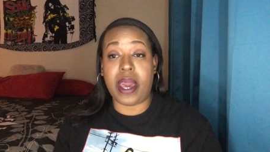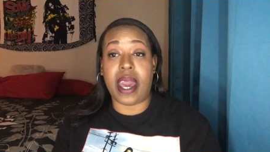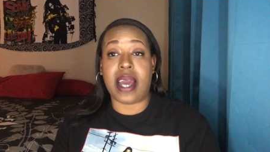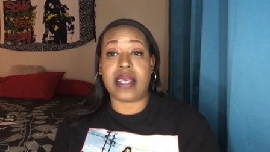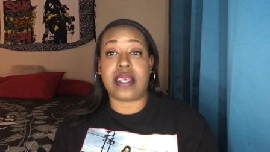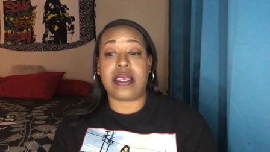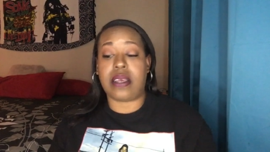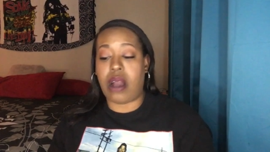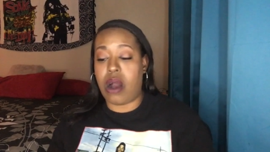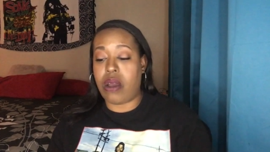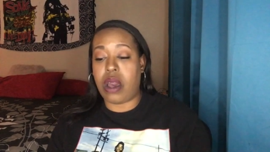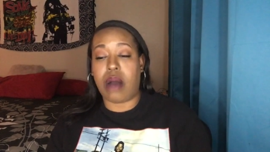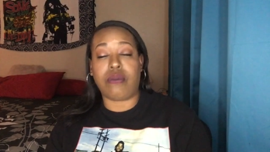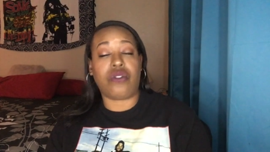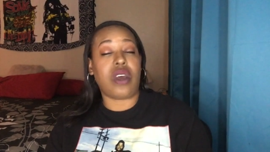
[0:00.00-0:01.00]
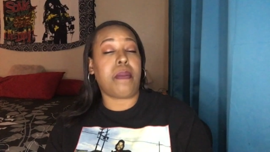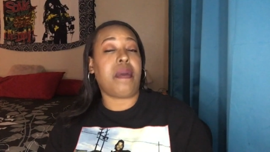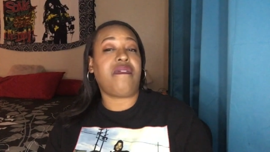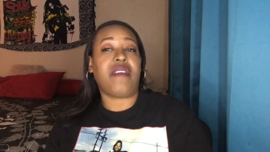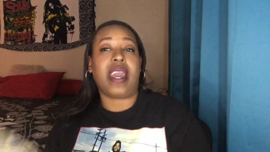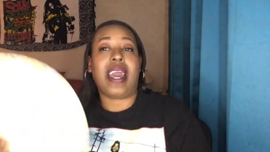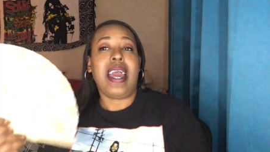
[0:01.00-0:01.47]
ass is out. Y'all, I'm drama
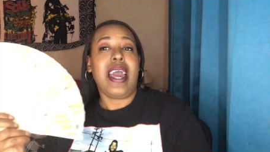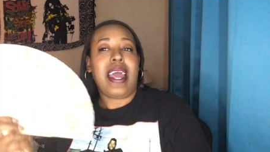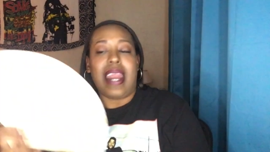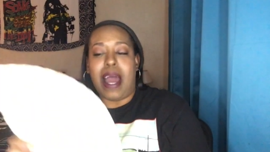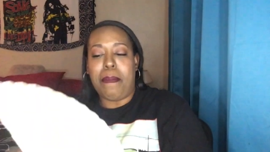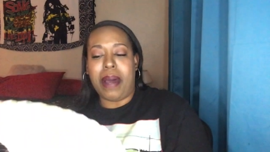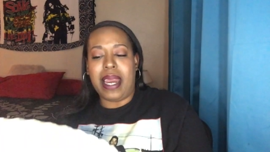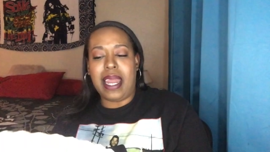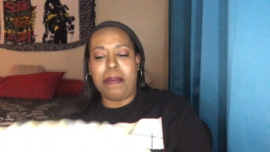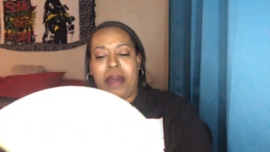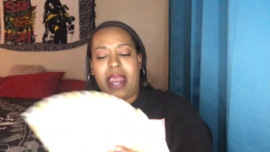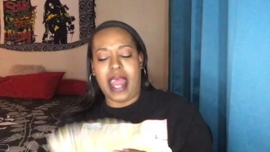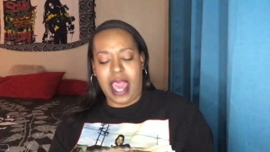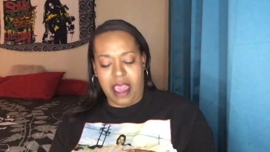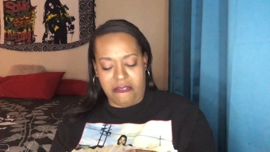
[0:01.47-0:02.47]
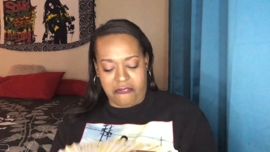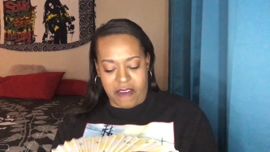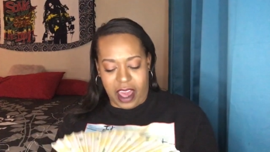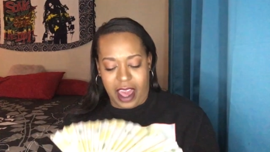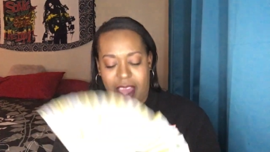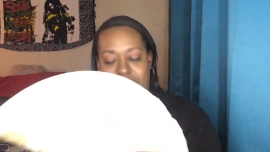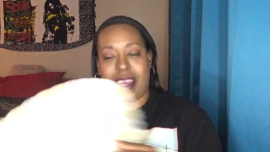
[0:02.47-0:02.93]
fan. Now I'm a lemonade
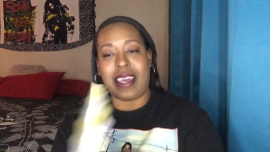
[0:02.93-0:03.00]
fan.